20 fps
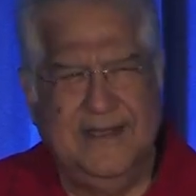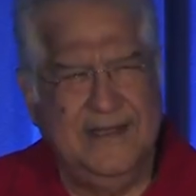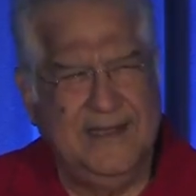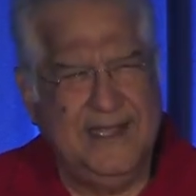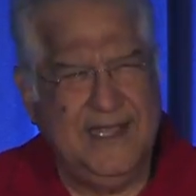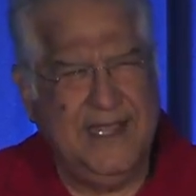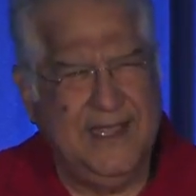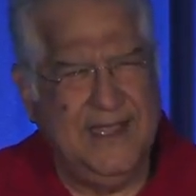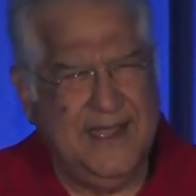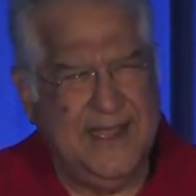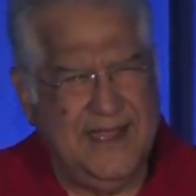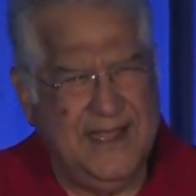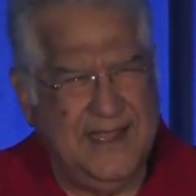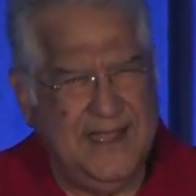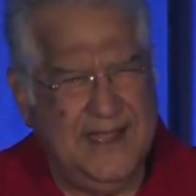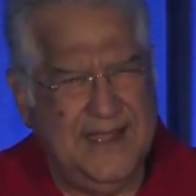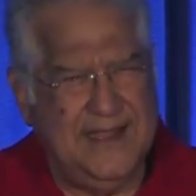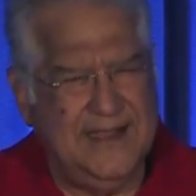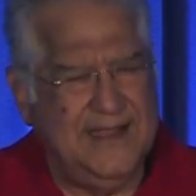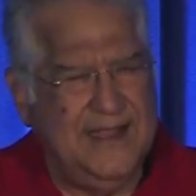the
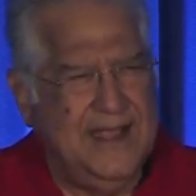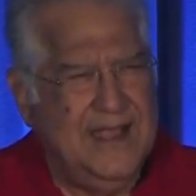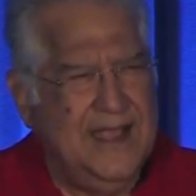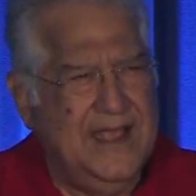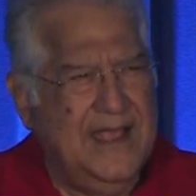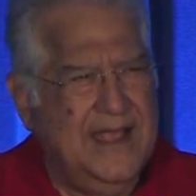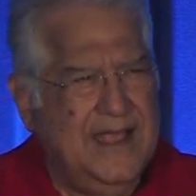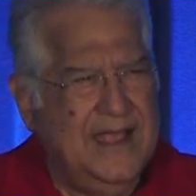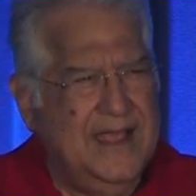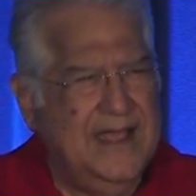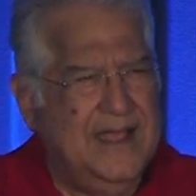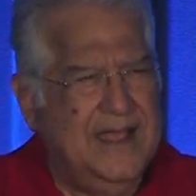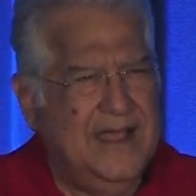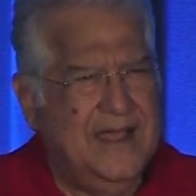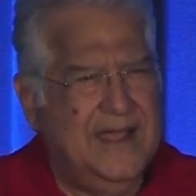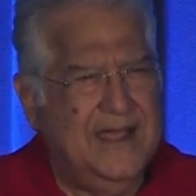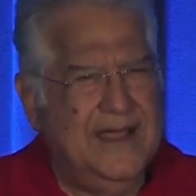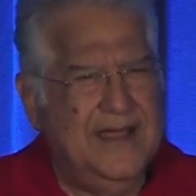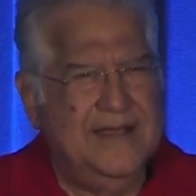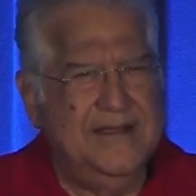
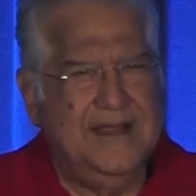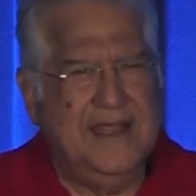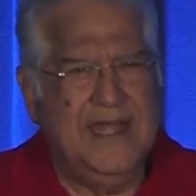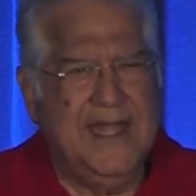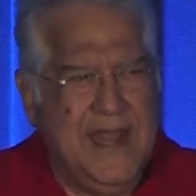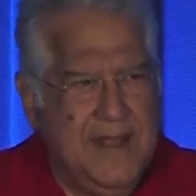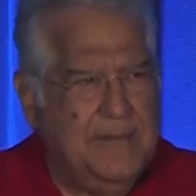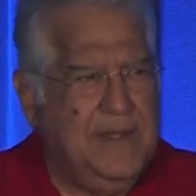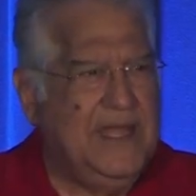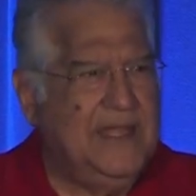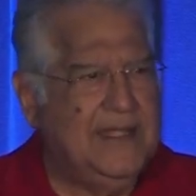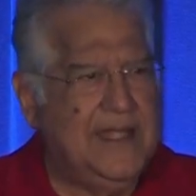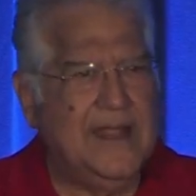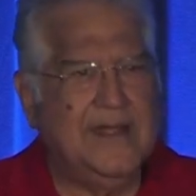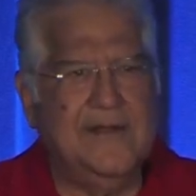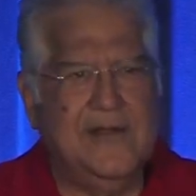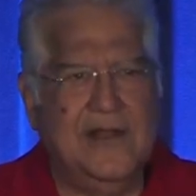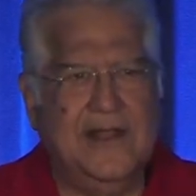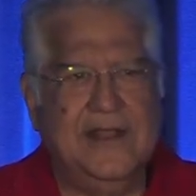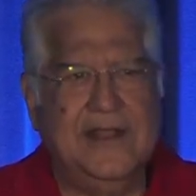uh, enabling
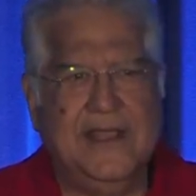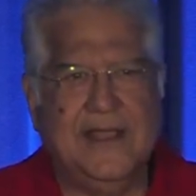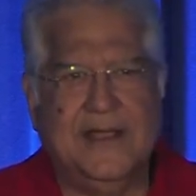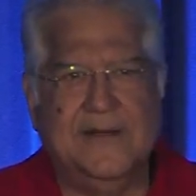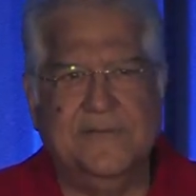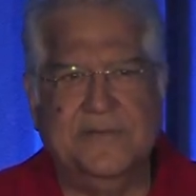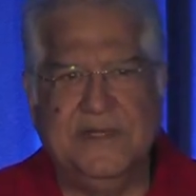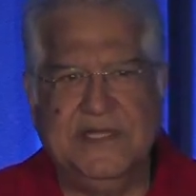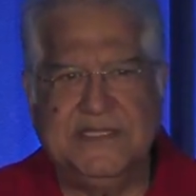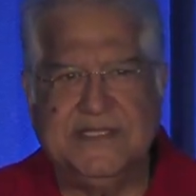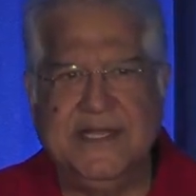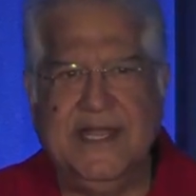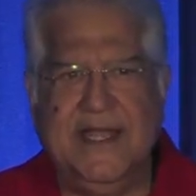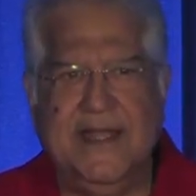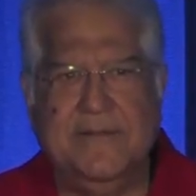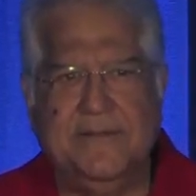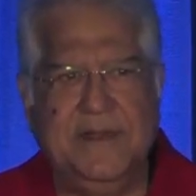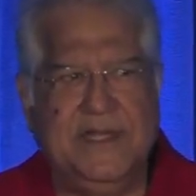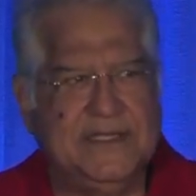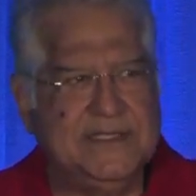technology companies,
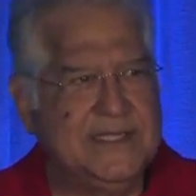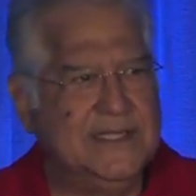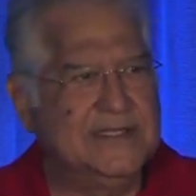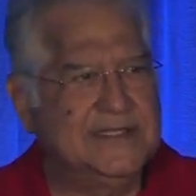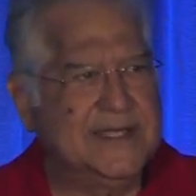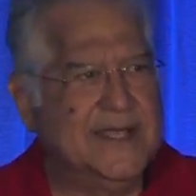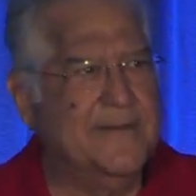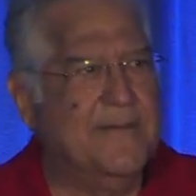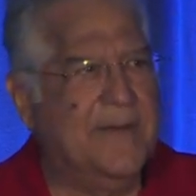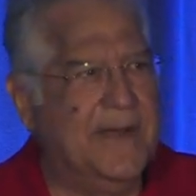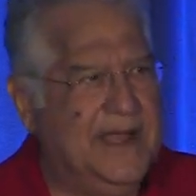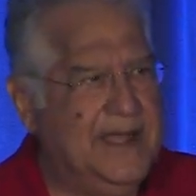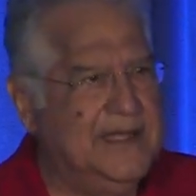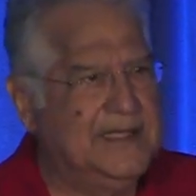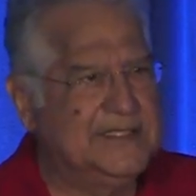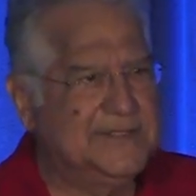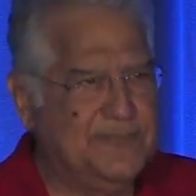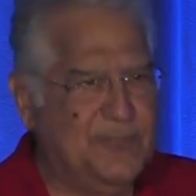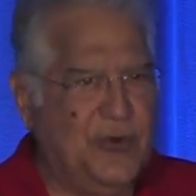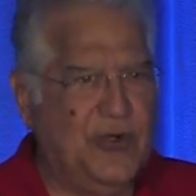databases,
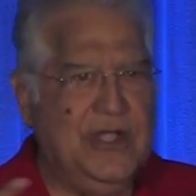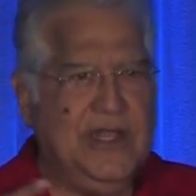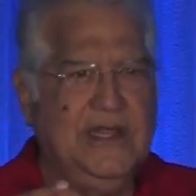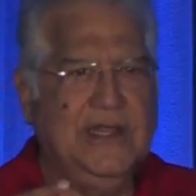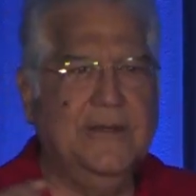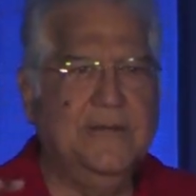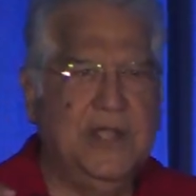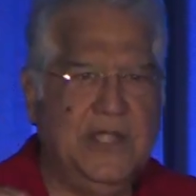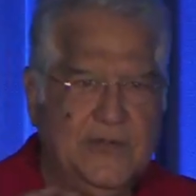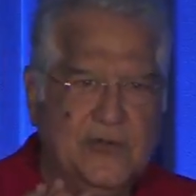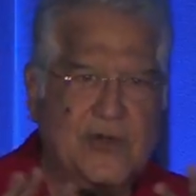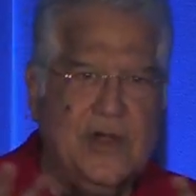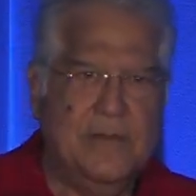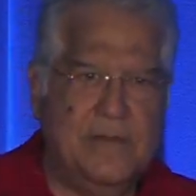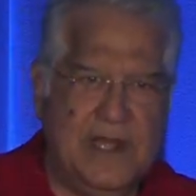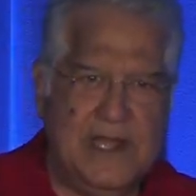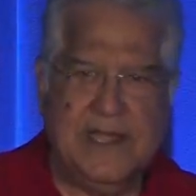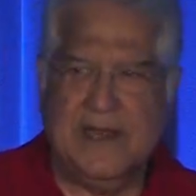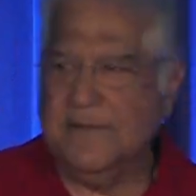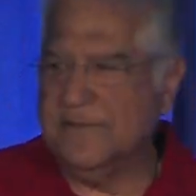compilers, porting them into a
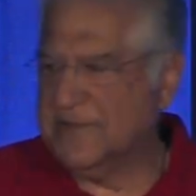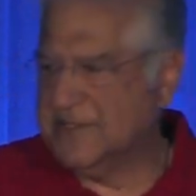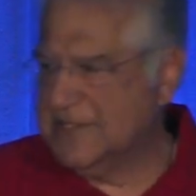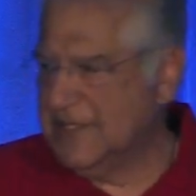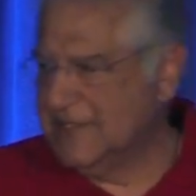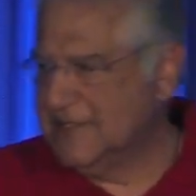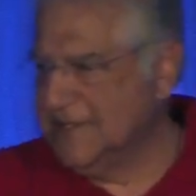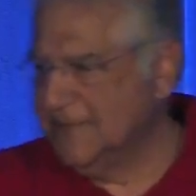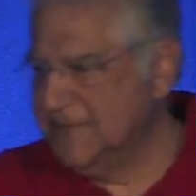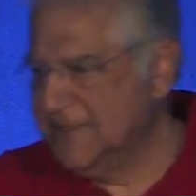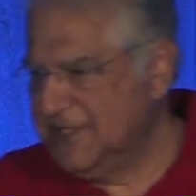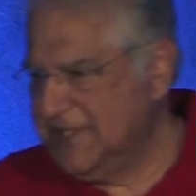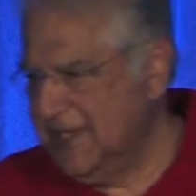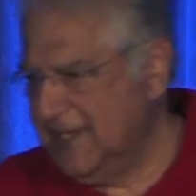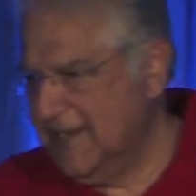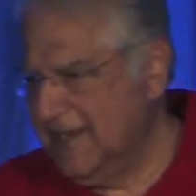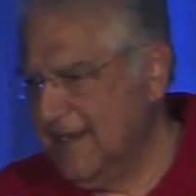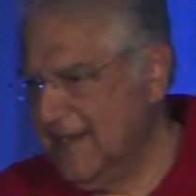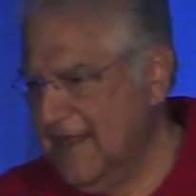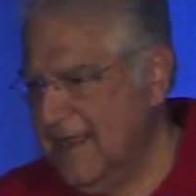multiprocessor
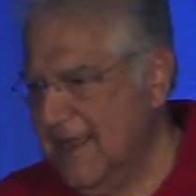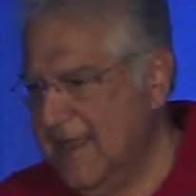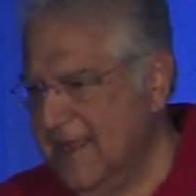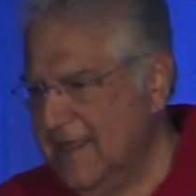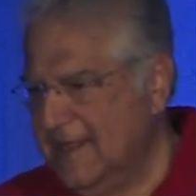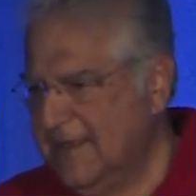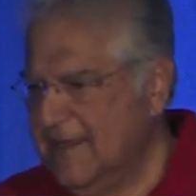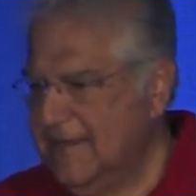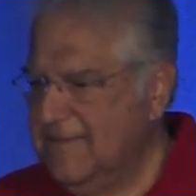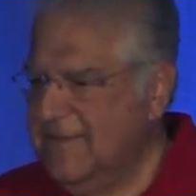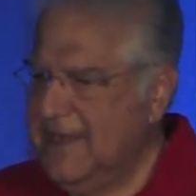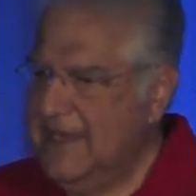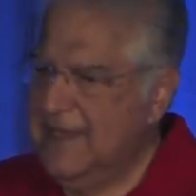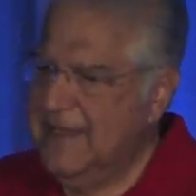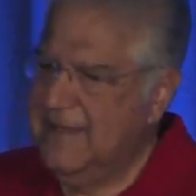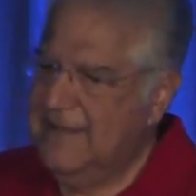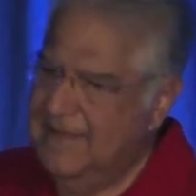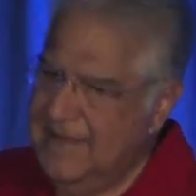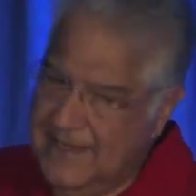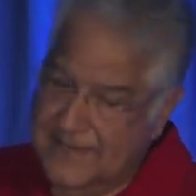machine that, we
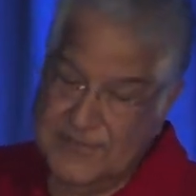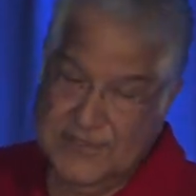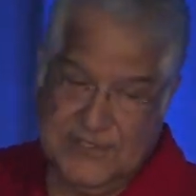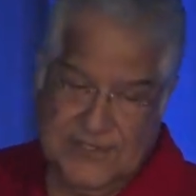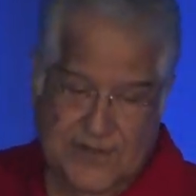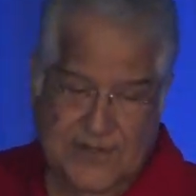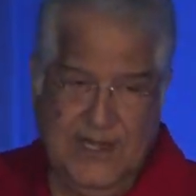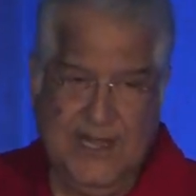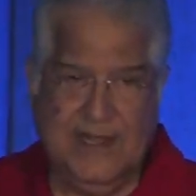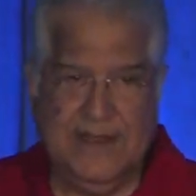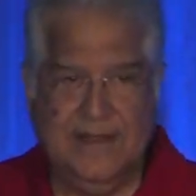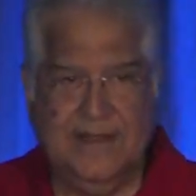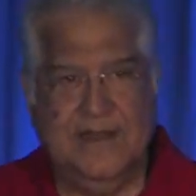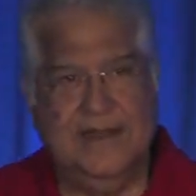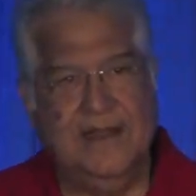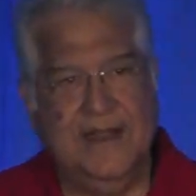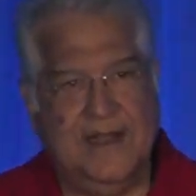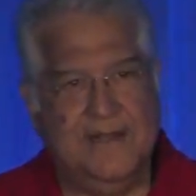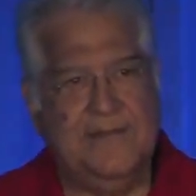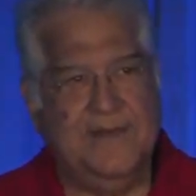had, that was unique
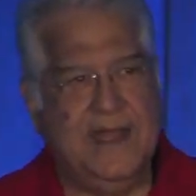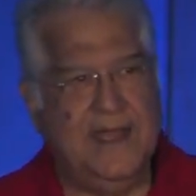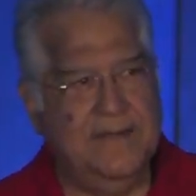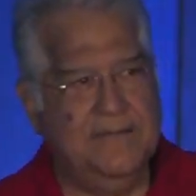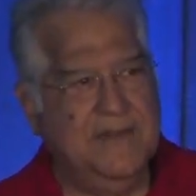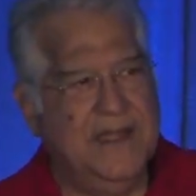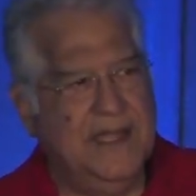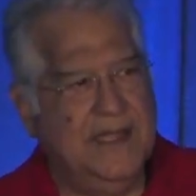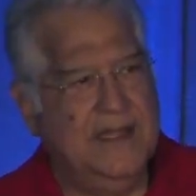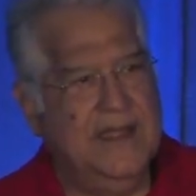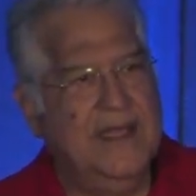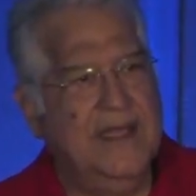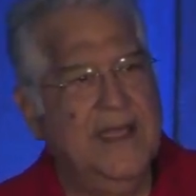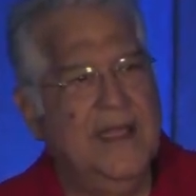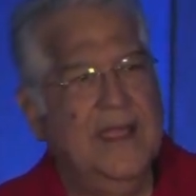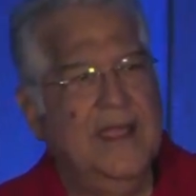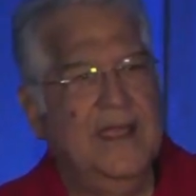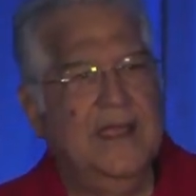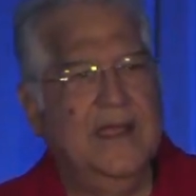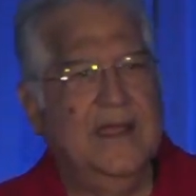and that we had made
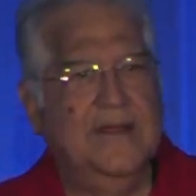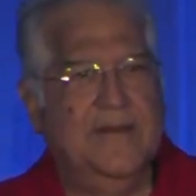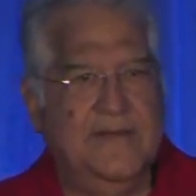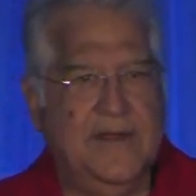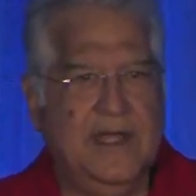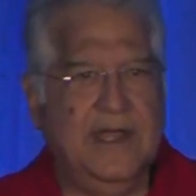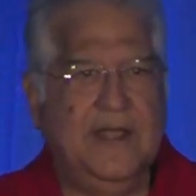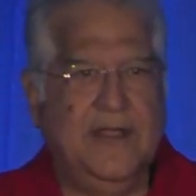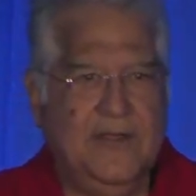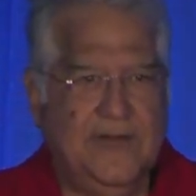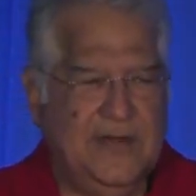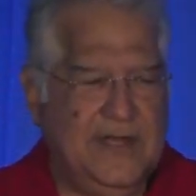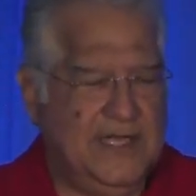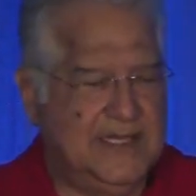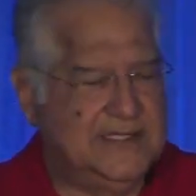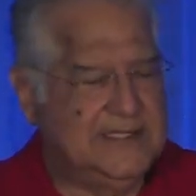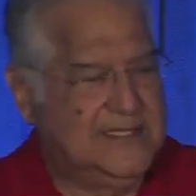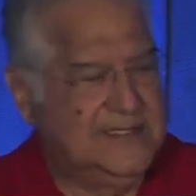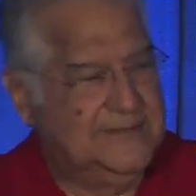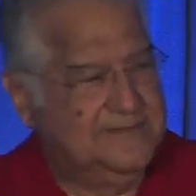uh, running
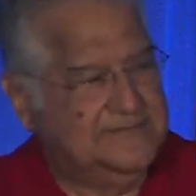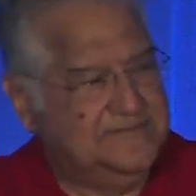Unix.